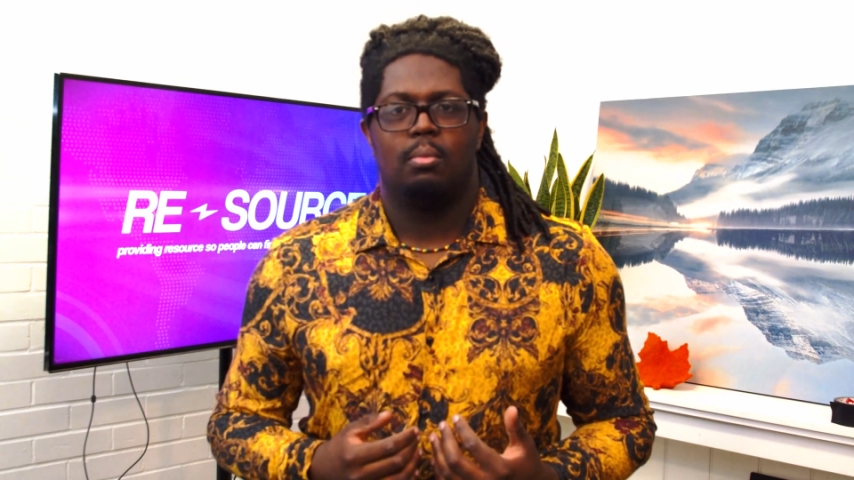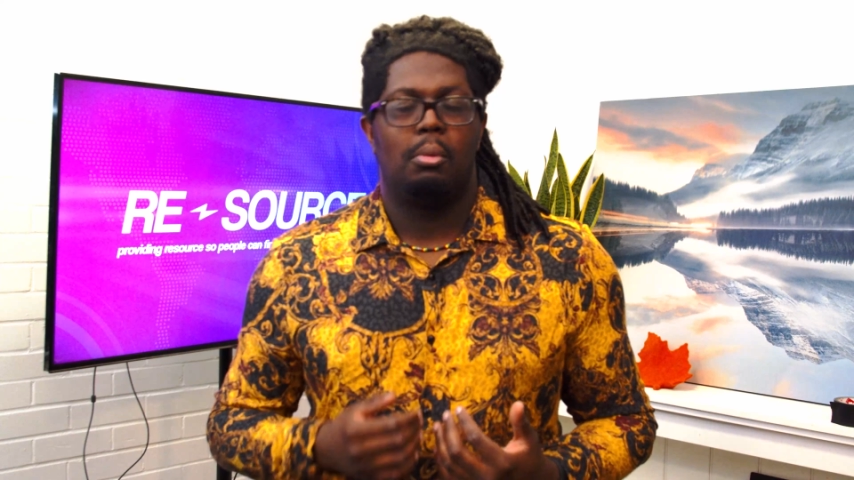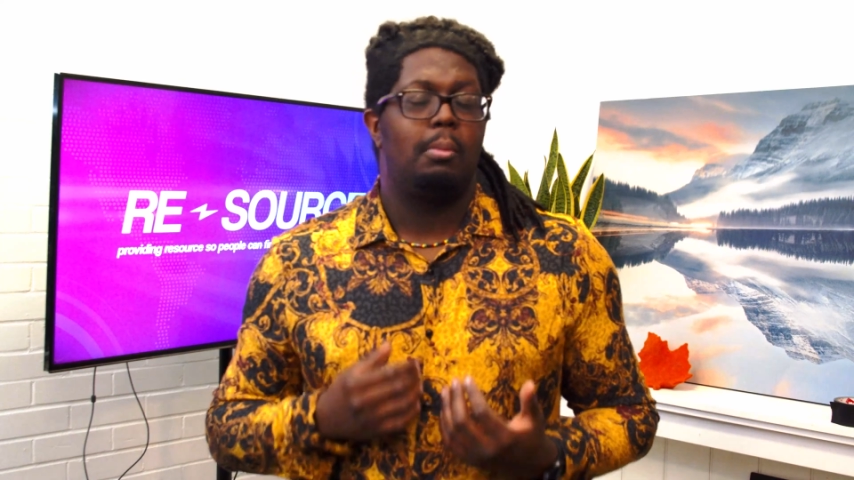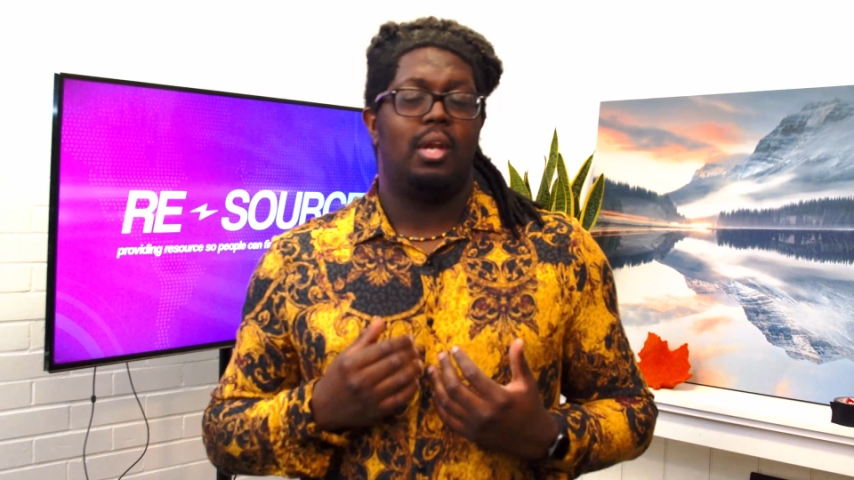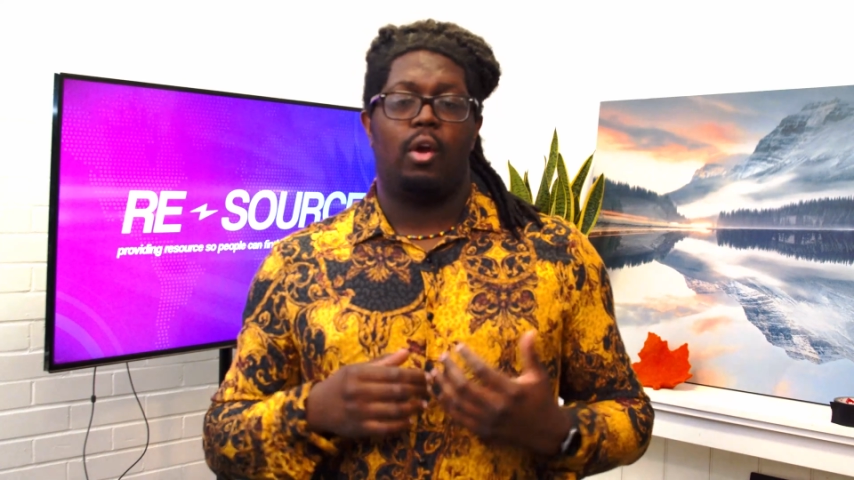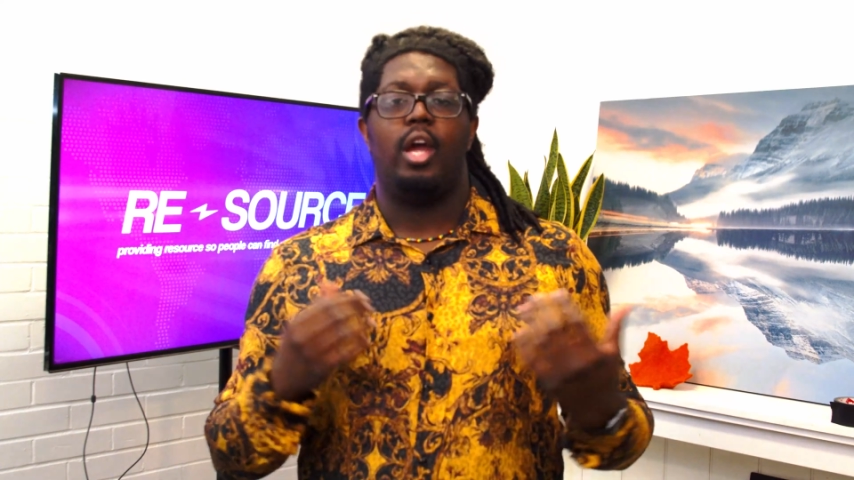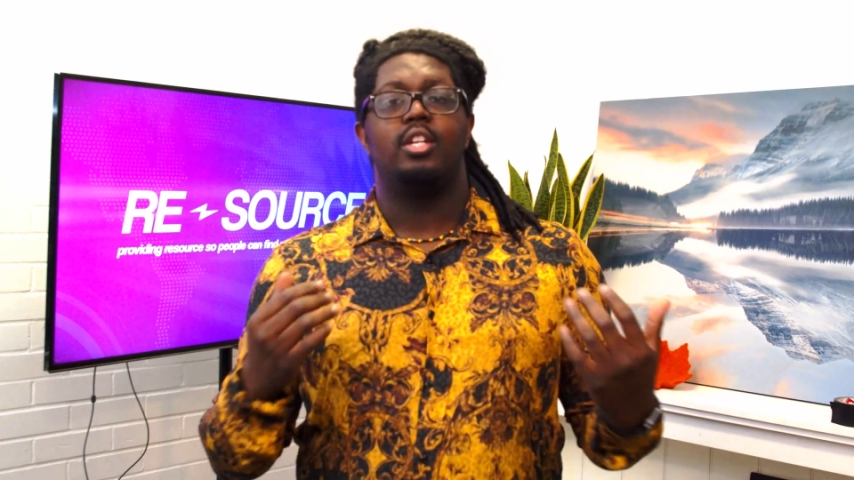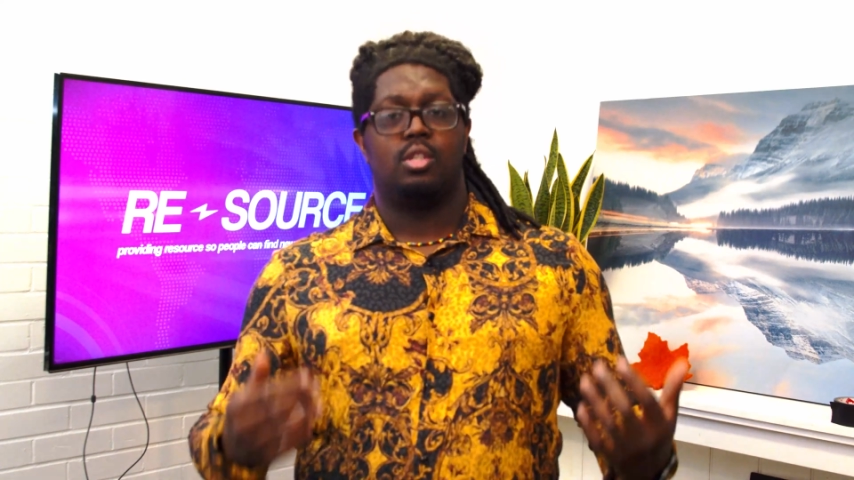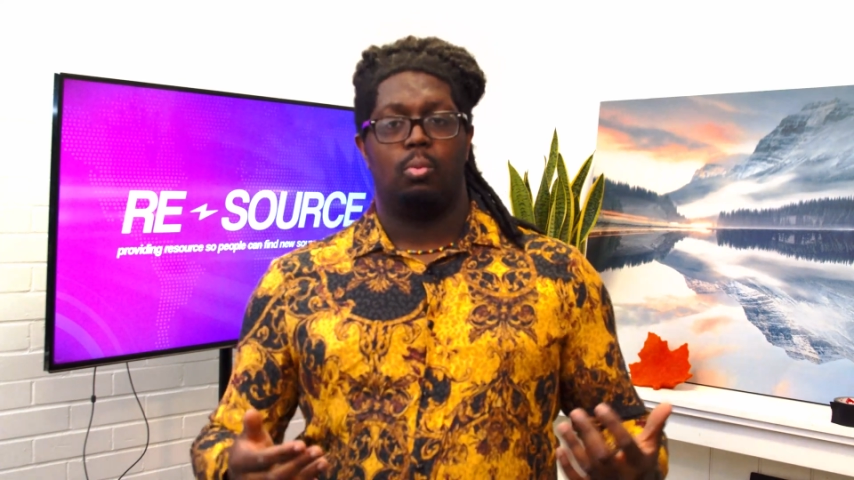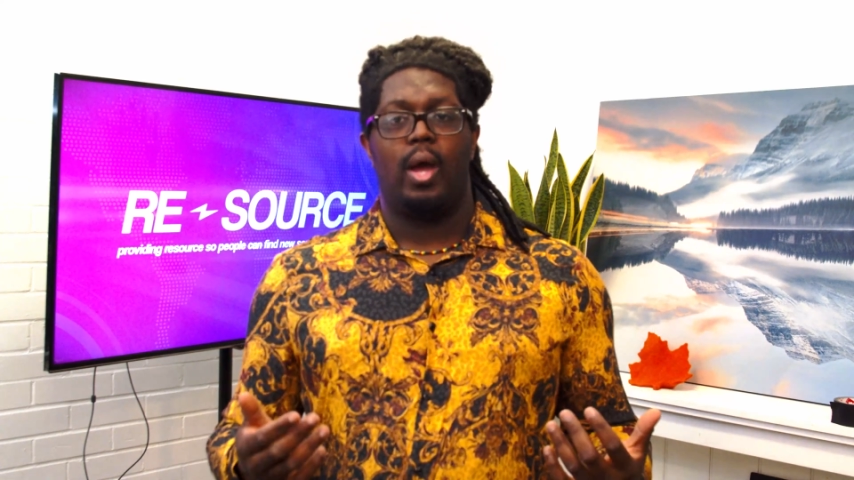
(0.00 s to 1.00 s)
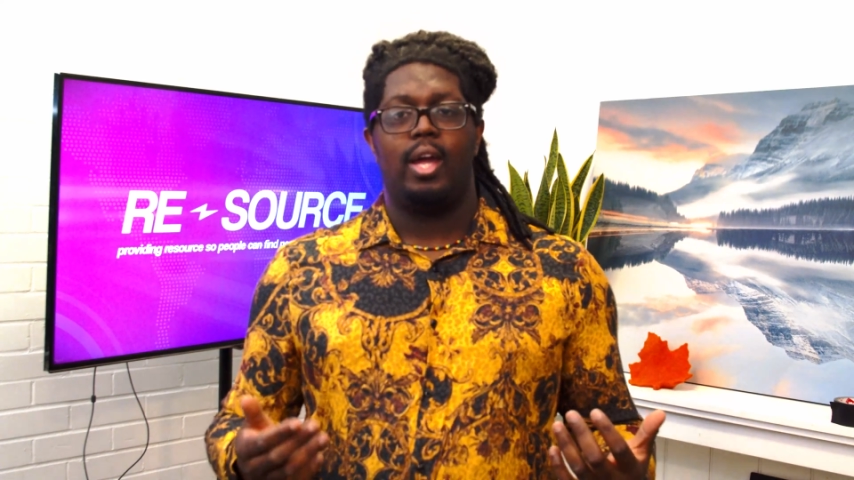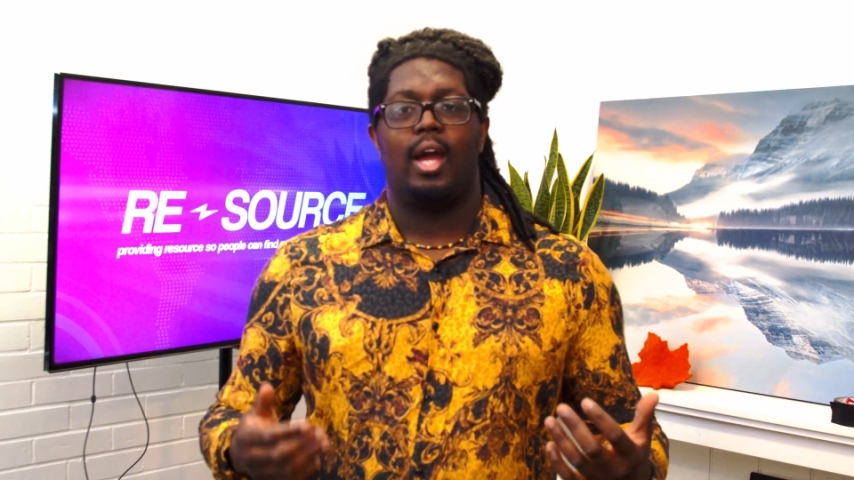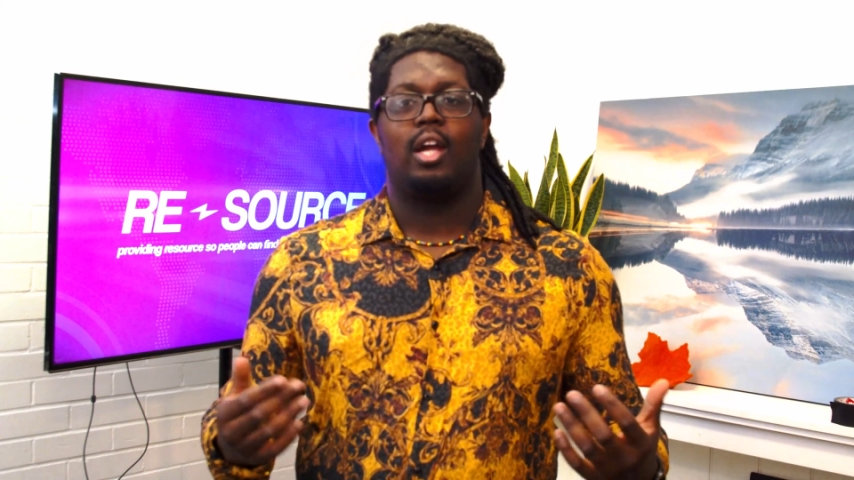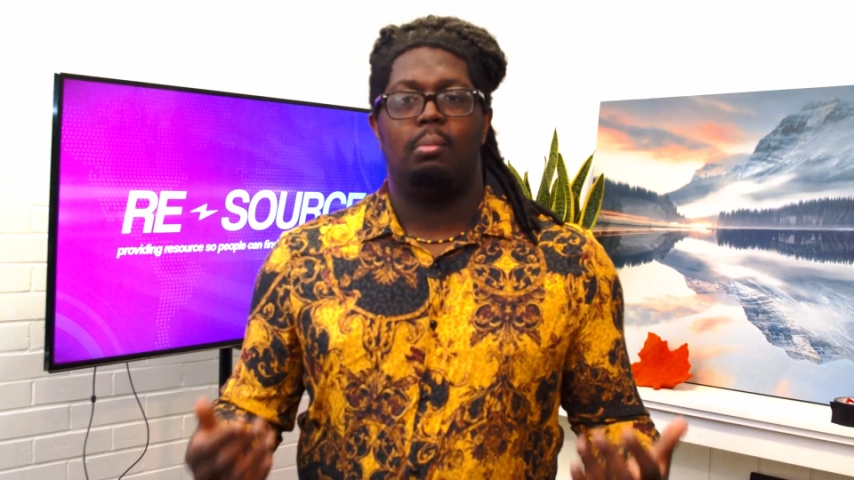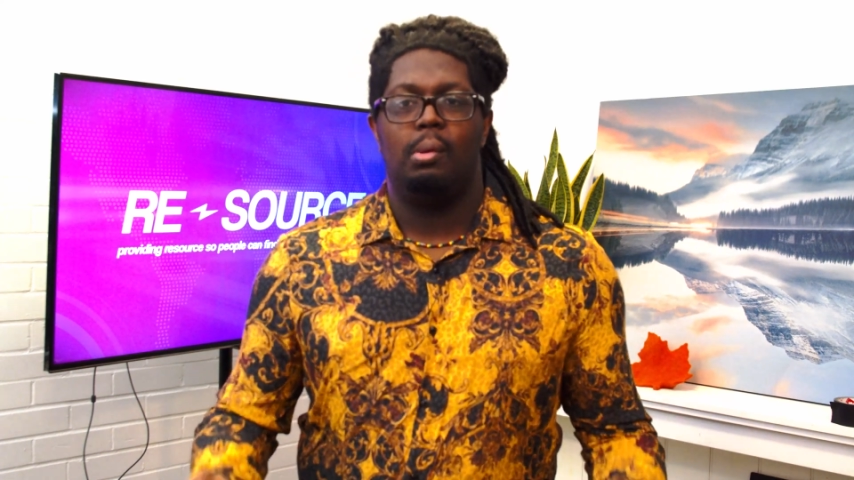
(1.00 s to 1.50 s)
Maybe there is a way
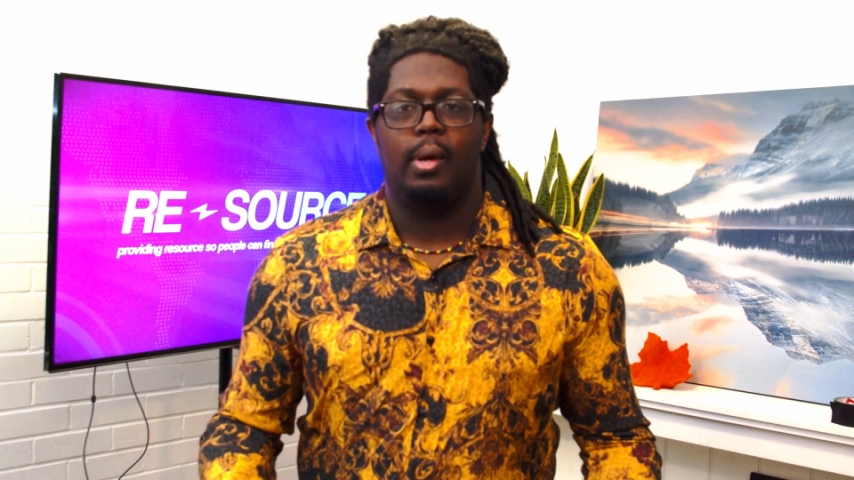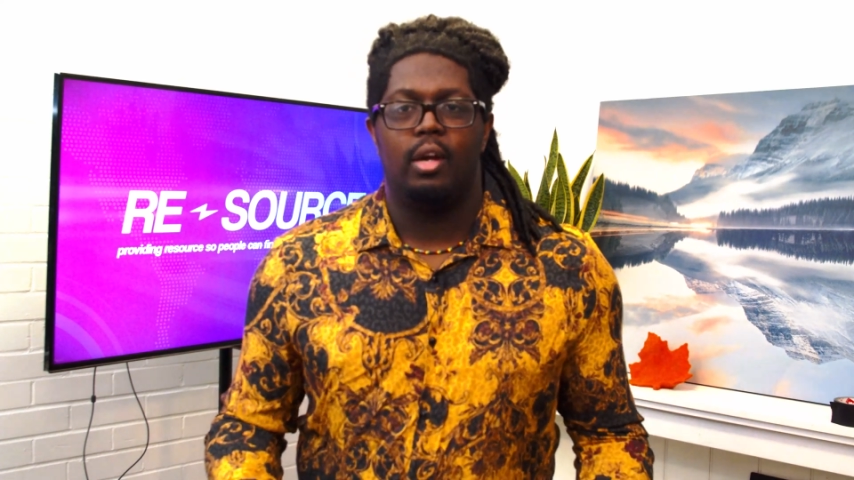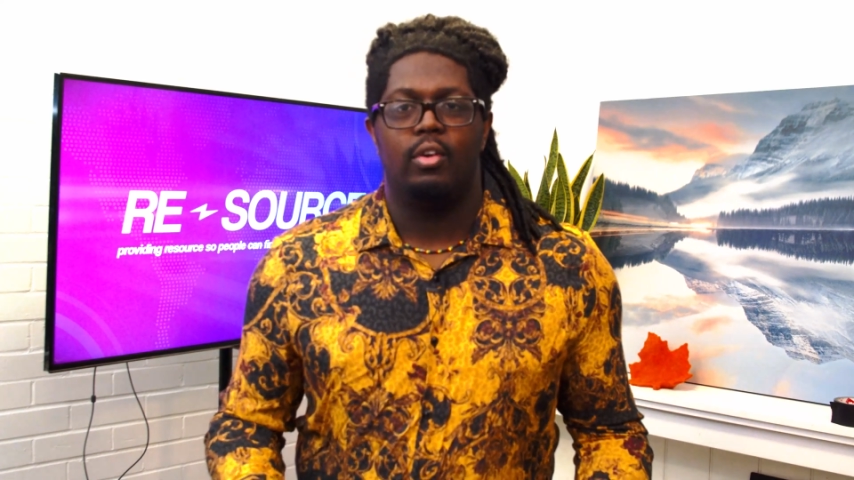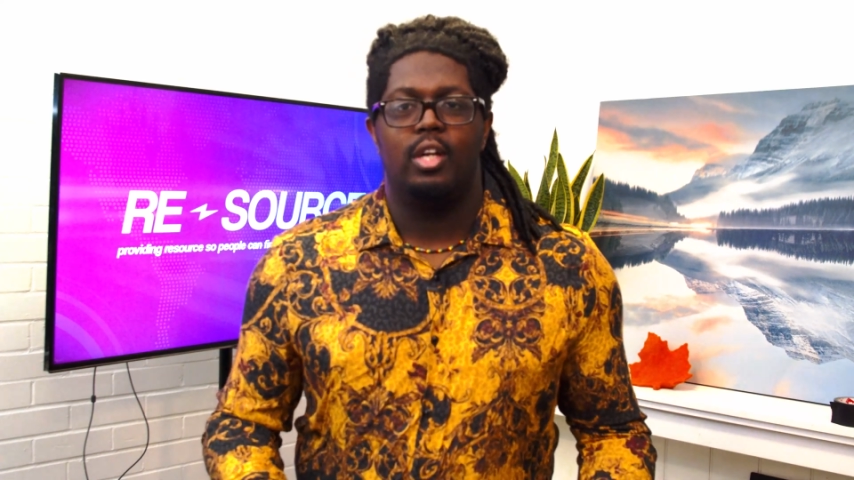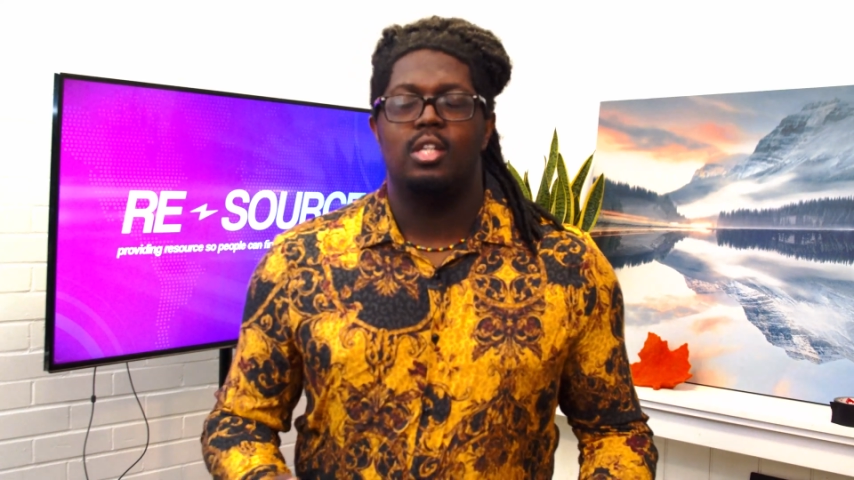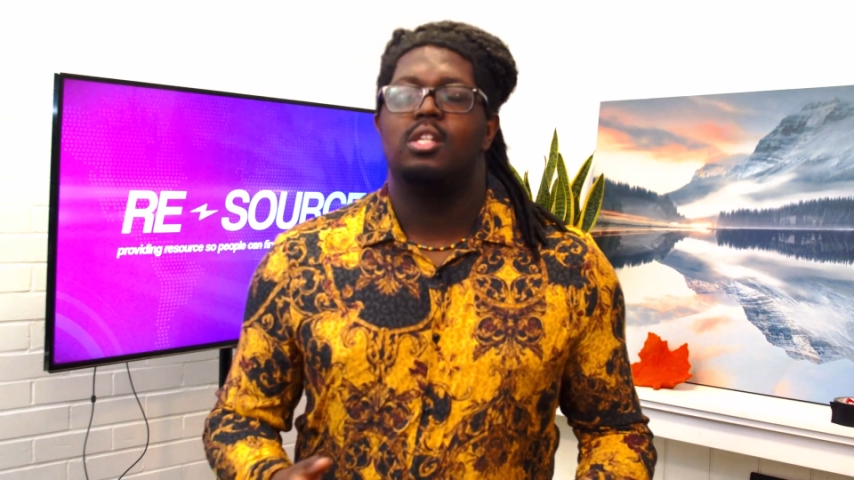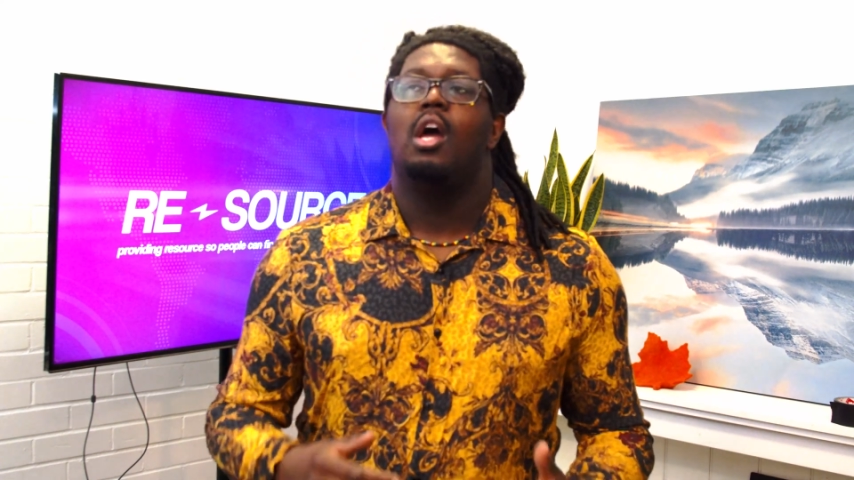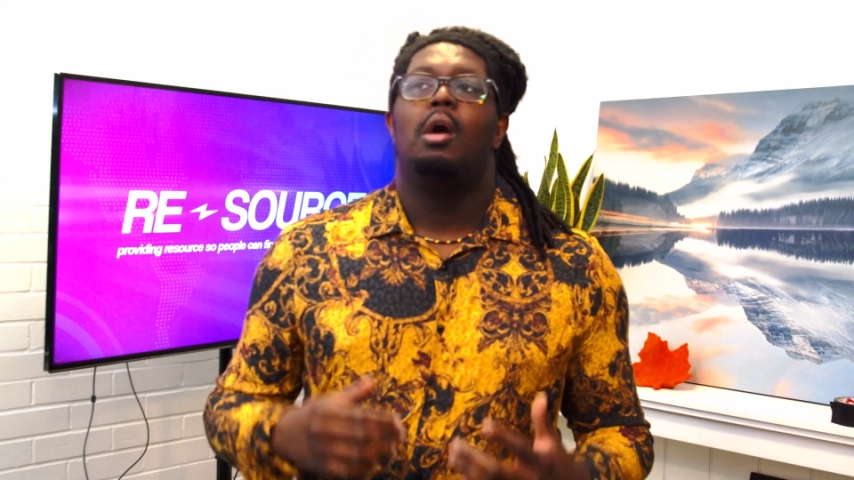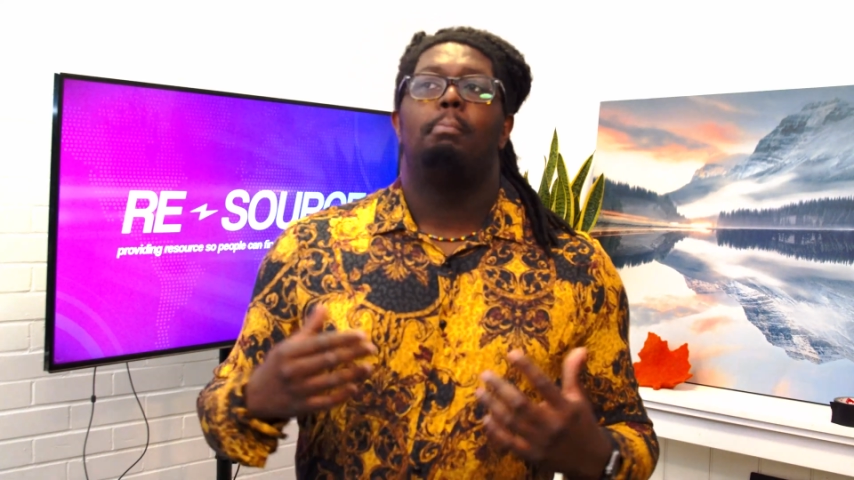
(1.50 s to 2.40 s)
I could be better at this.